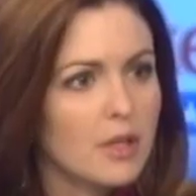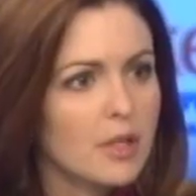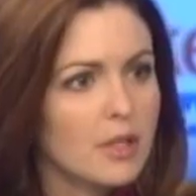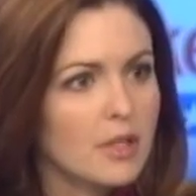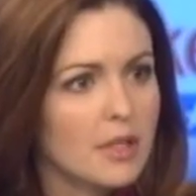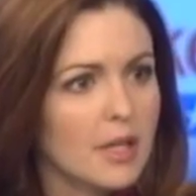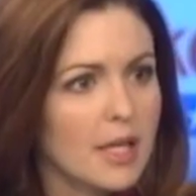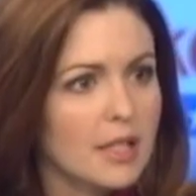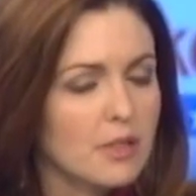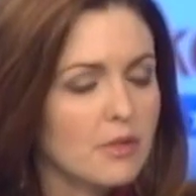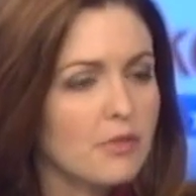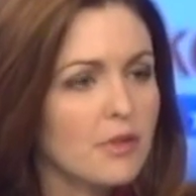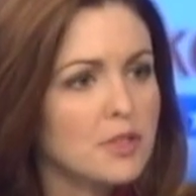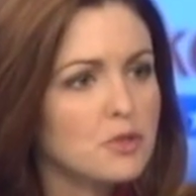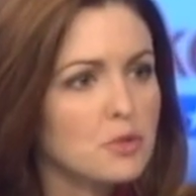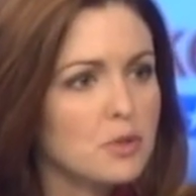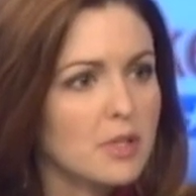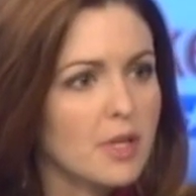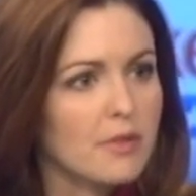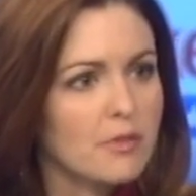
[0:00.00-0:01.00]
at the
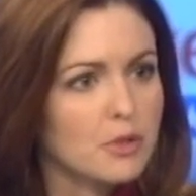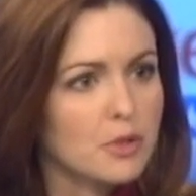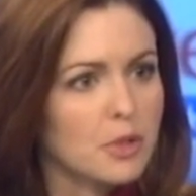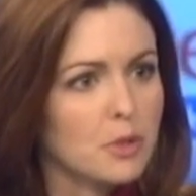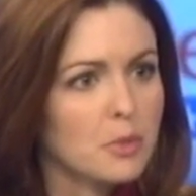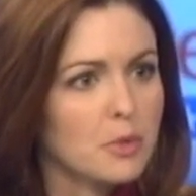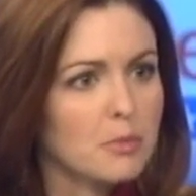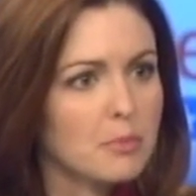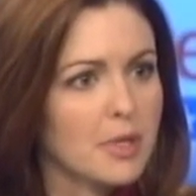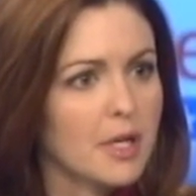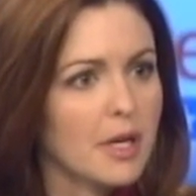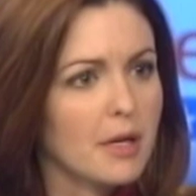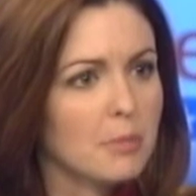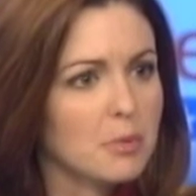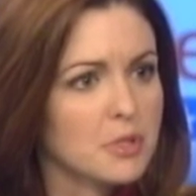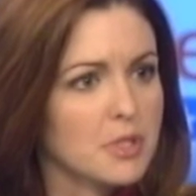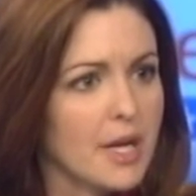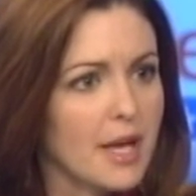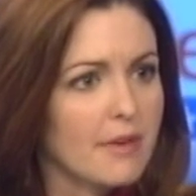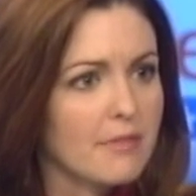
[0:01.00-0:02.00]
federal level, you would be
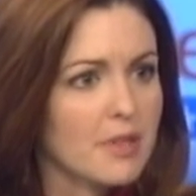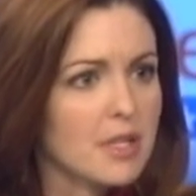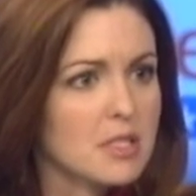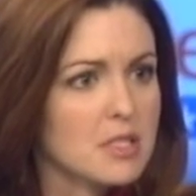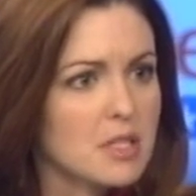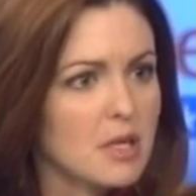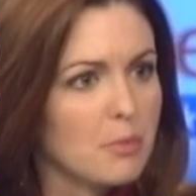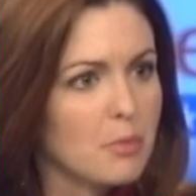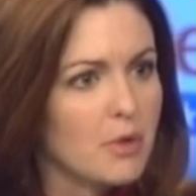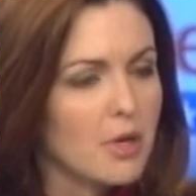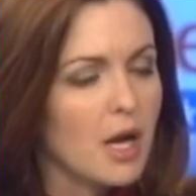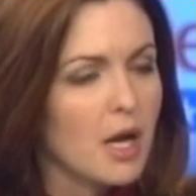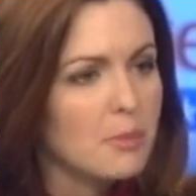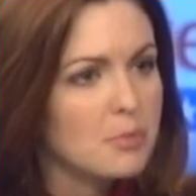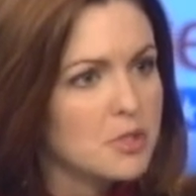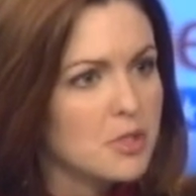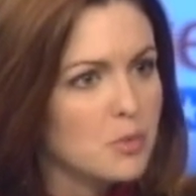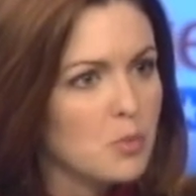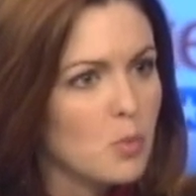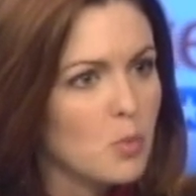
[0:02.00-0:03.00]
able to have that separate
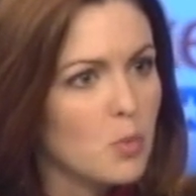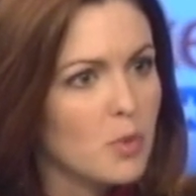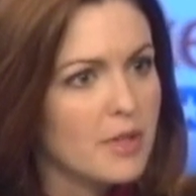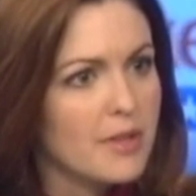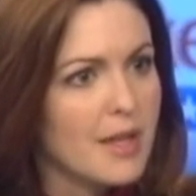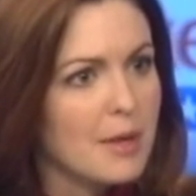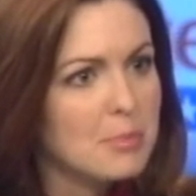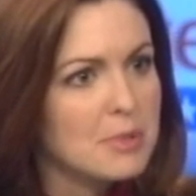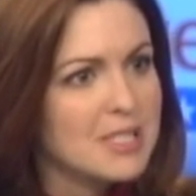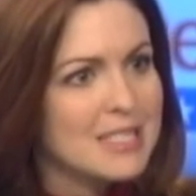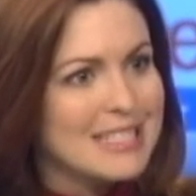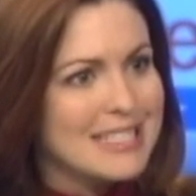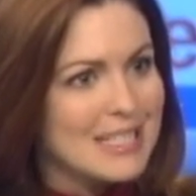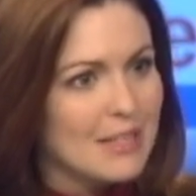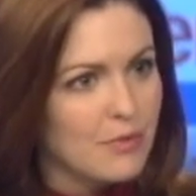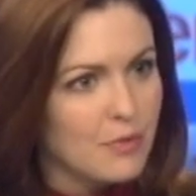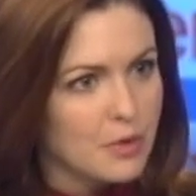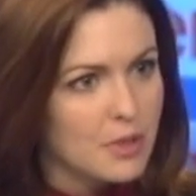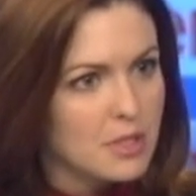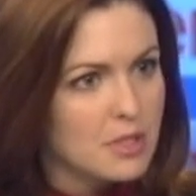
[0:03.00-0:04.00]
option. Would that be
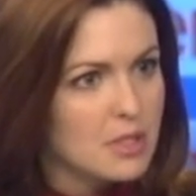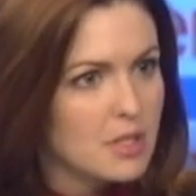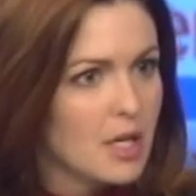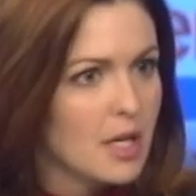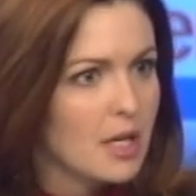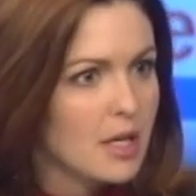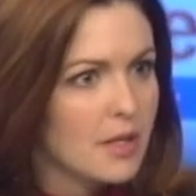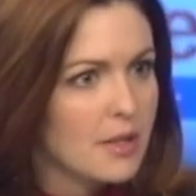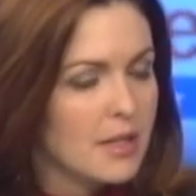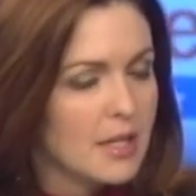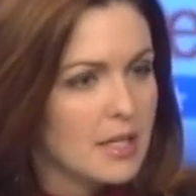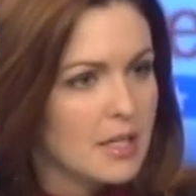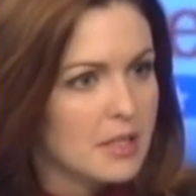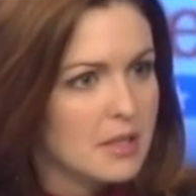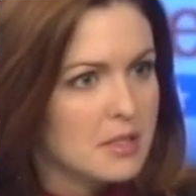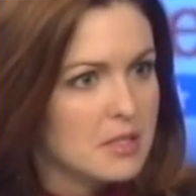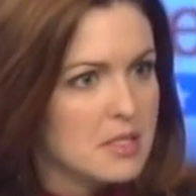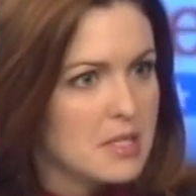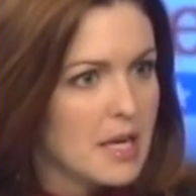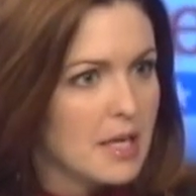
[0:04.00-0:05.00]
different than
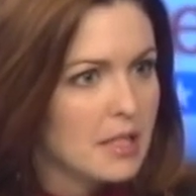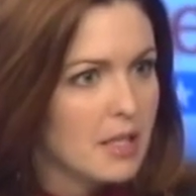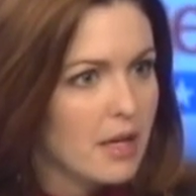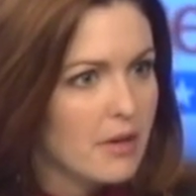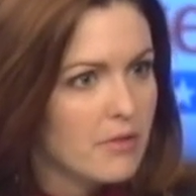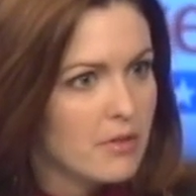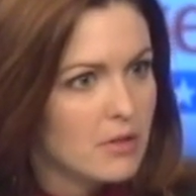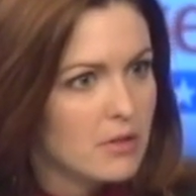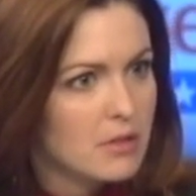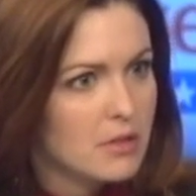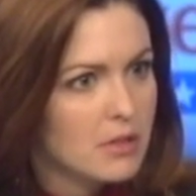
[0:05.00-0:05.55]
at the state level?